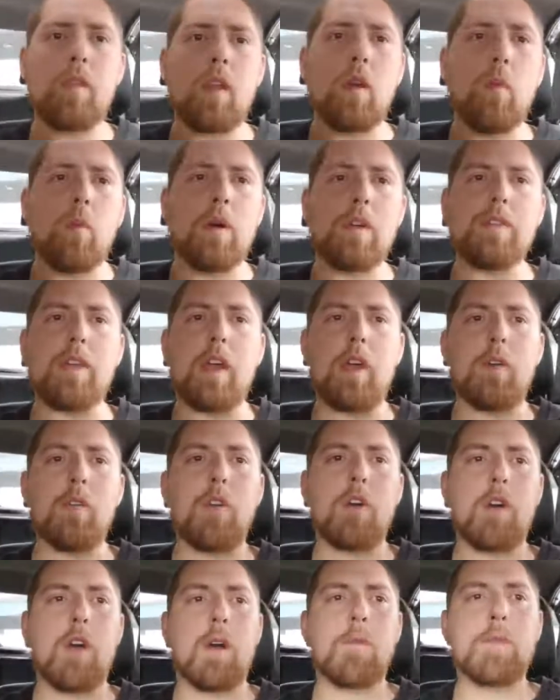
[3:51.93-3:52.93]
once I
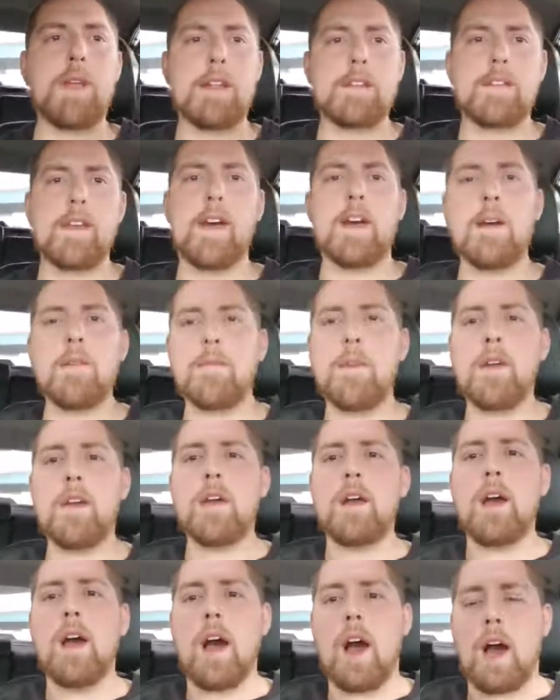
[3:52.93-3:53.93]
overcome that time,
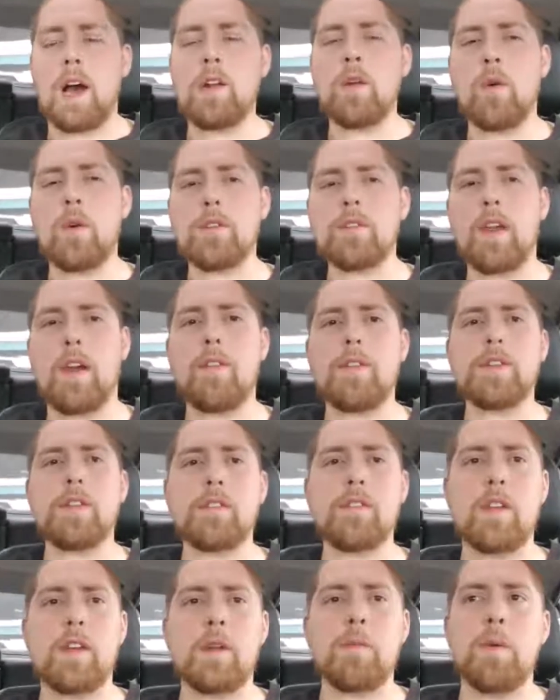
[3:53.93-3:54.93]
I know
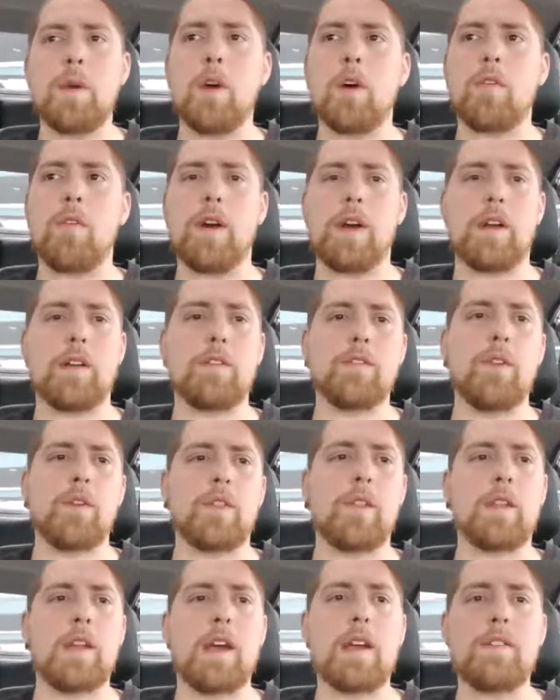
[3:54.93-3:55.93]
everything's gonna be all right. So
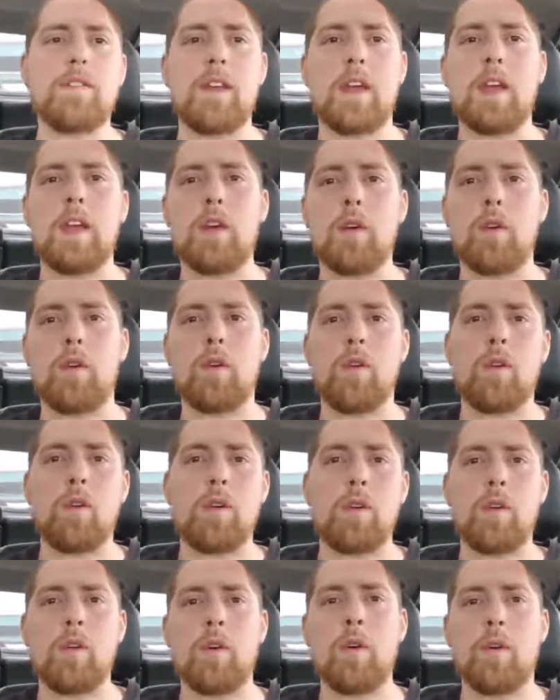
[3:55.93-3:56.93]
the next day, or
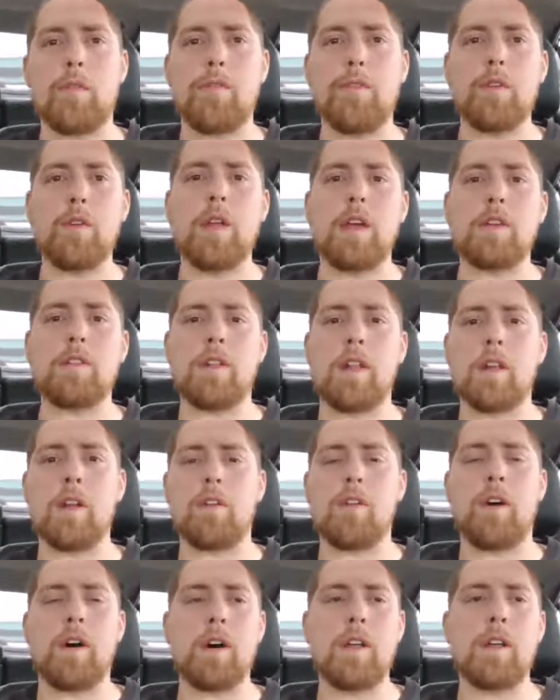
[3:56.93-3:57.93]
a few days
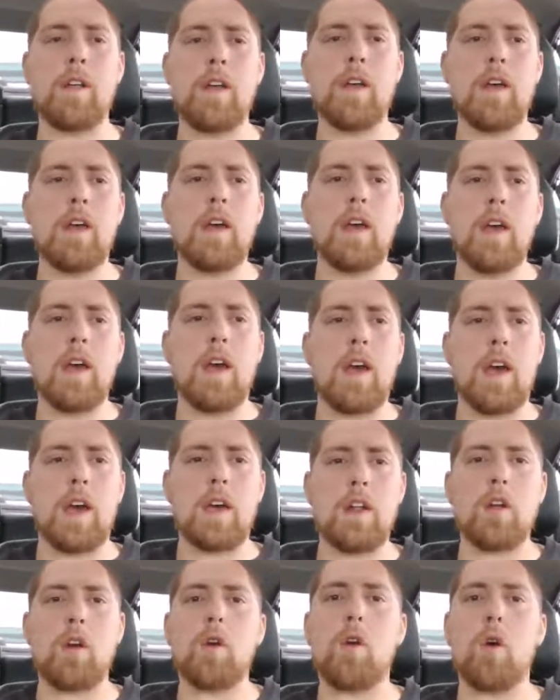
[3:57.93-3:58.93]
later on,
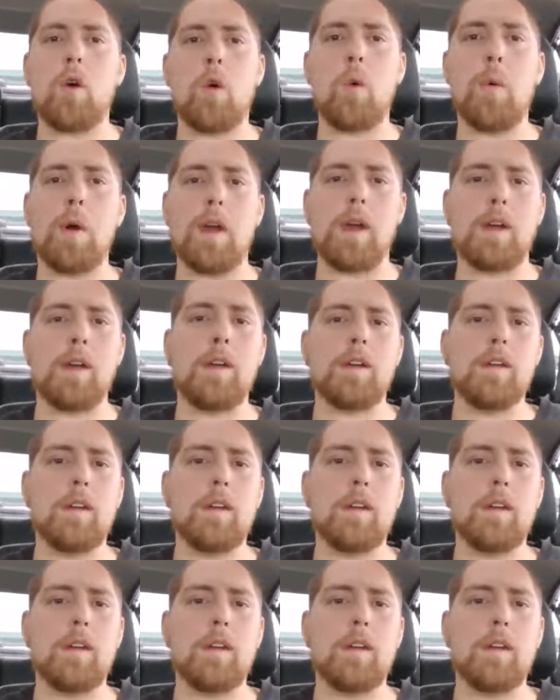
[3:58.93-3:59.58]
it'll go away.